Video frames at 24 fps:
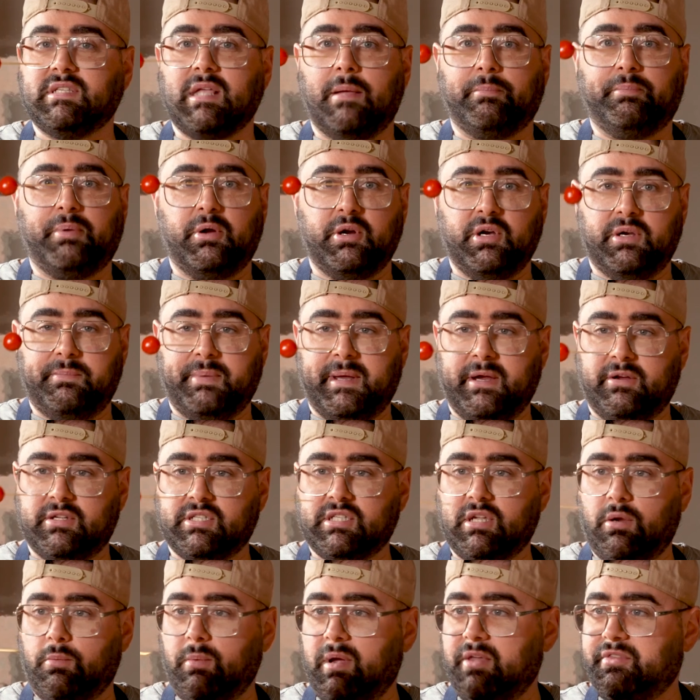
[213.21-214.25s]
and pierced
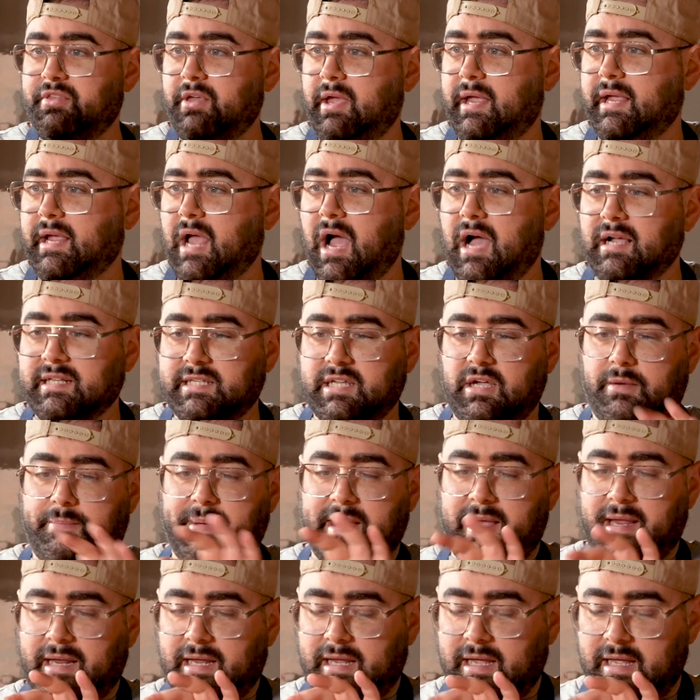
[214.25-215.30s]
it with a cocktail
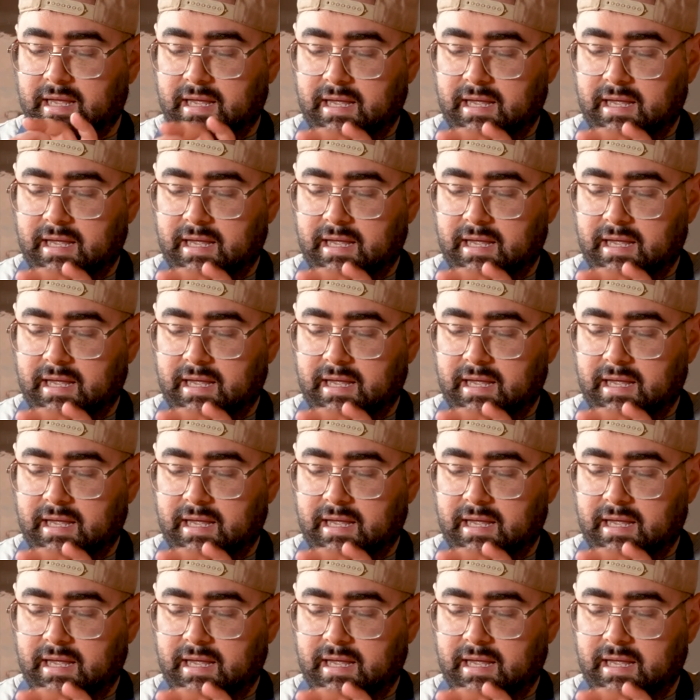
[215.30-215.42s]
pick